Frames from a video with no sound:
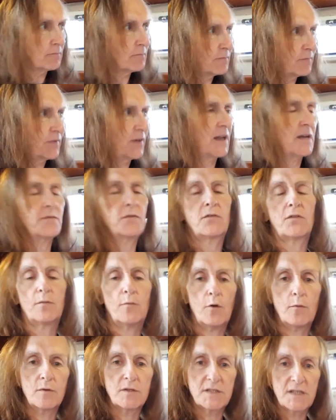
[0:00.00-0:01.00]
flavour of the
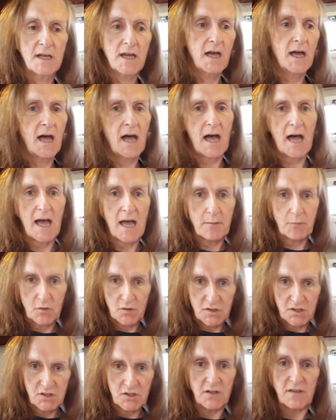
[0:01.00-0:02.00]
moment, I'm going
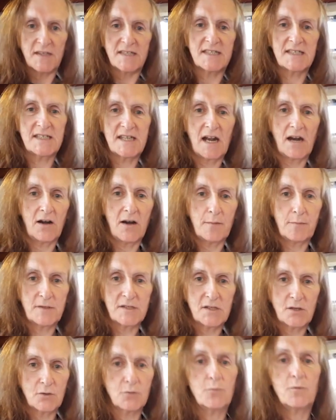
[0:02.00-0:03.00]
to do this entire
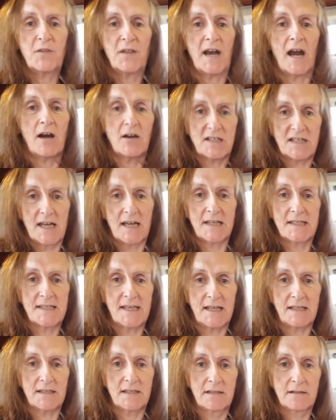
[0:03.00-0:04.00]
episode with an Irish
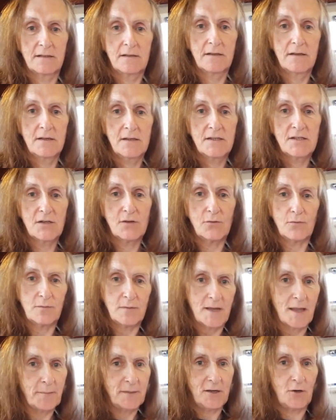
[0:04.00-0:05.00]
accent. So
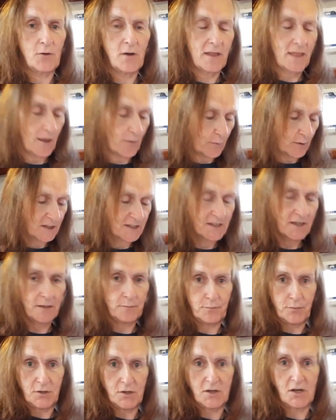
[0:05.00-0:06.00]
let me know how that works out.
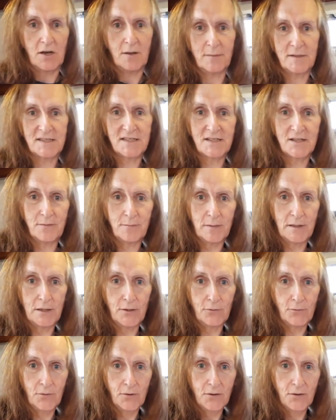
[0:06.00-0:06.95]
Put your comments down below.